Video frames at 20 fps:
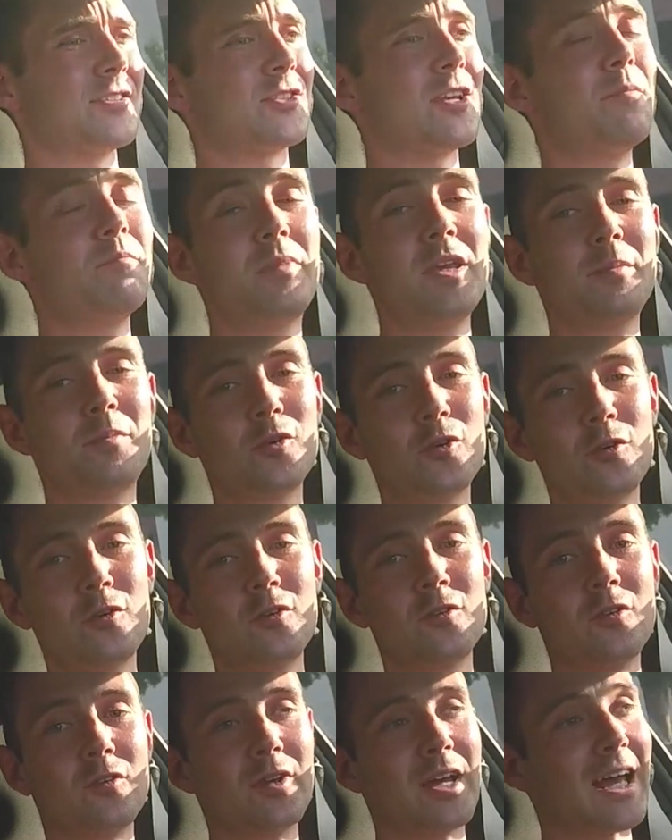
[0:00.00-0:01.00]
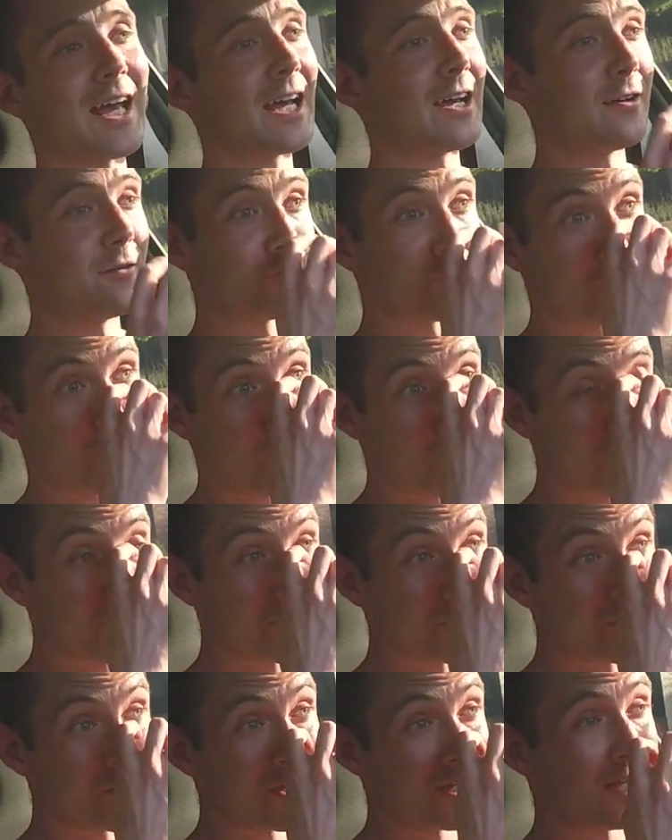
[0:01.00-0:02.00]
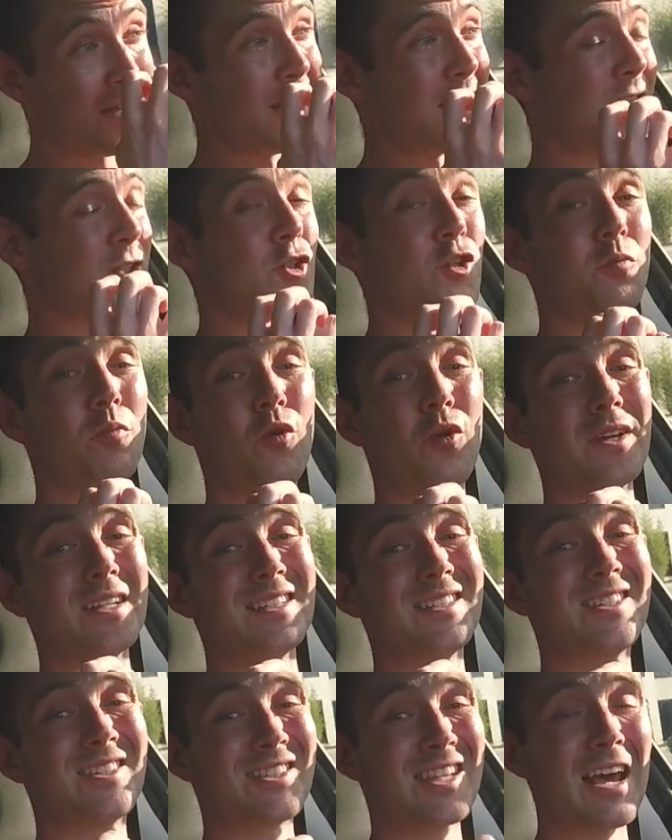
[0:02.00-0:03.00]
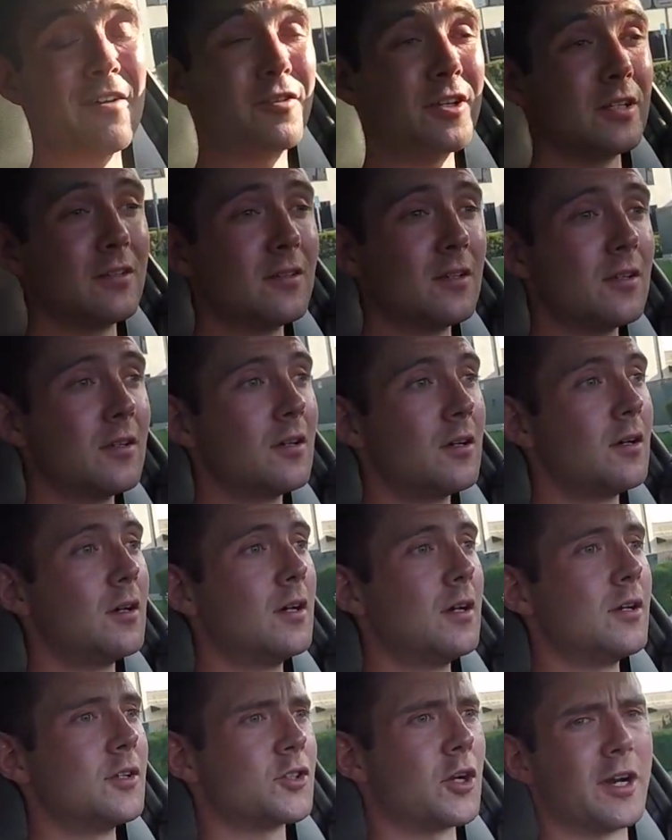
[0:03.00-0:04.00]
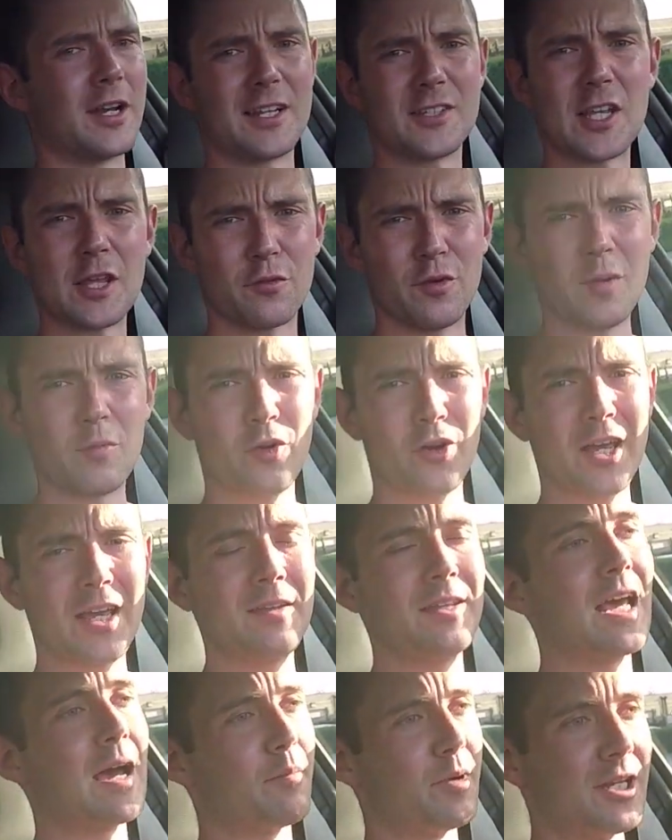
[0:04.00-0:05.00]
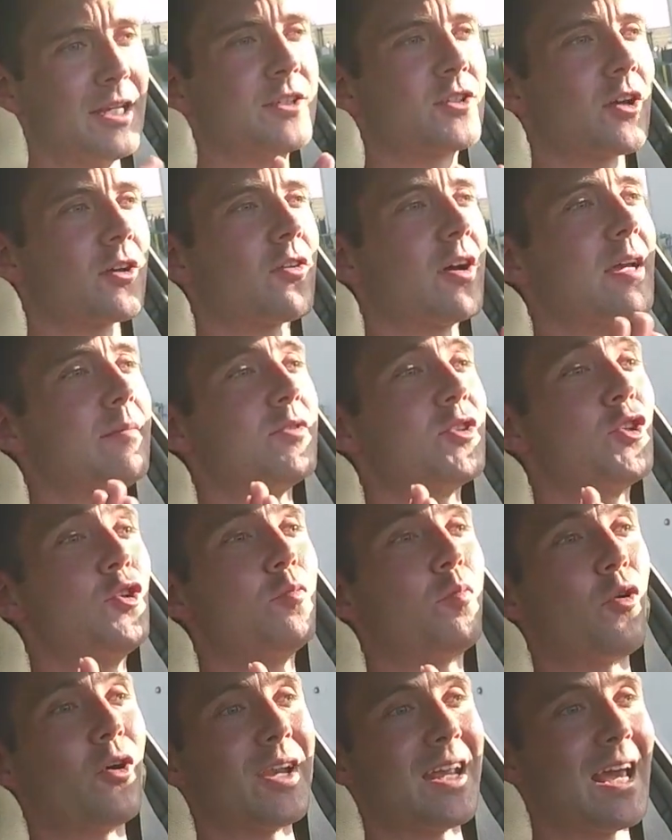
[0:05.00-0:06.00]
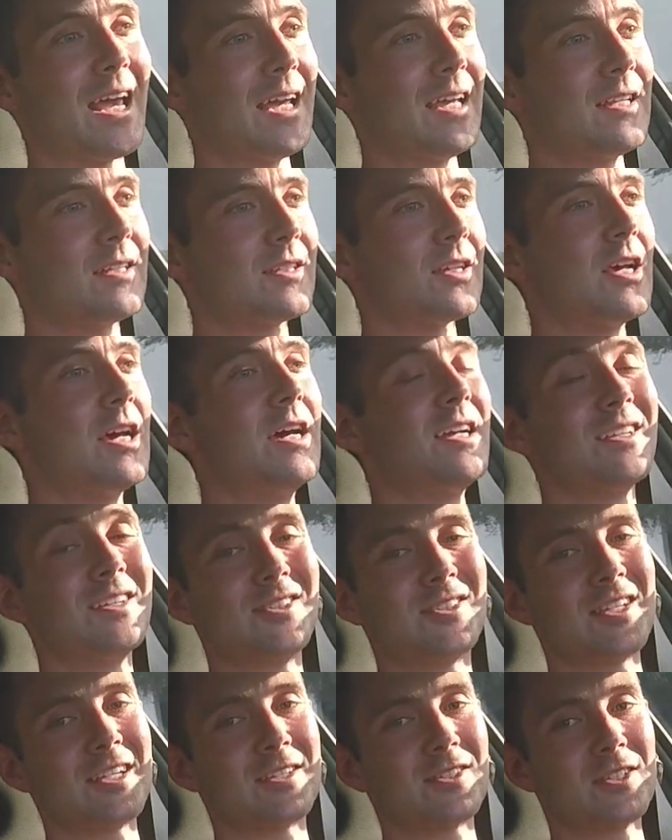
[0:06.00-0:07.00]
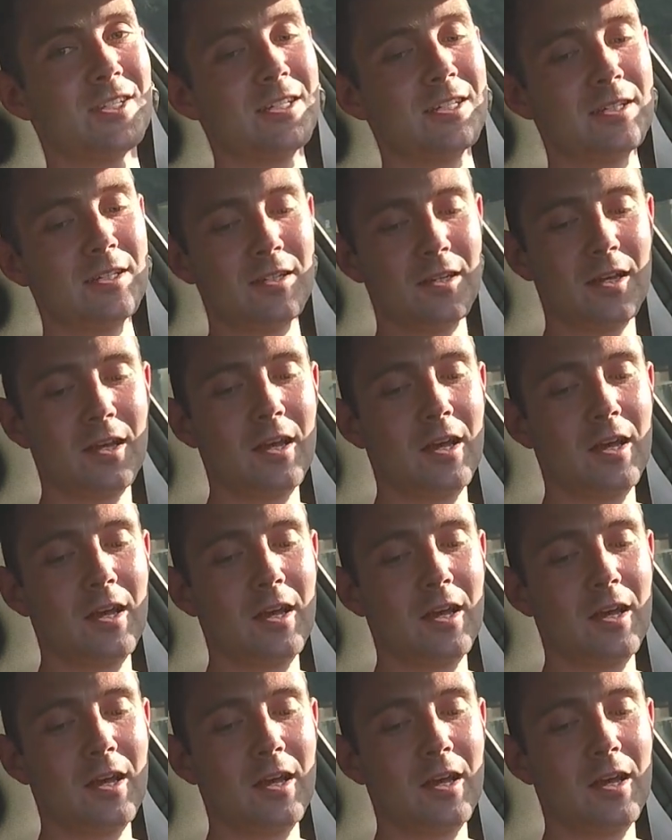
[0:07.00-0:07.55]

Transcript: Some people have reported 2.7. Sorry, did I say 3.8? Yeah, but Nissan claims 2.8 to 60.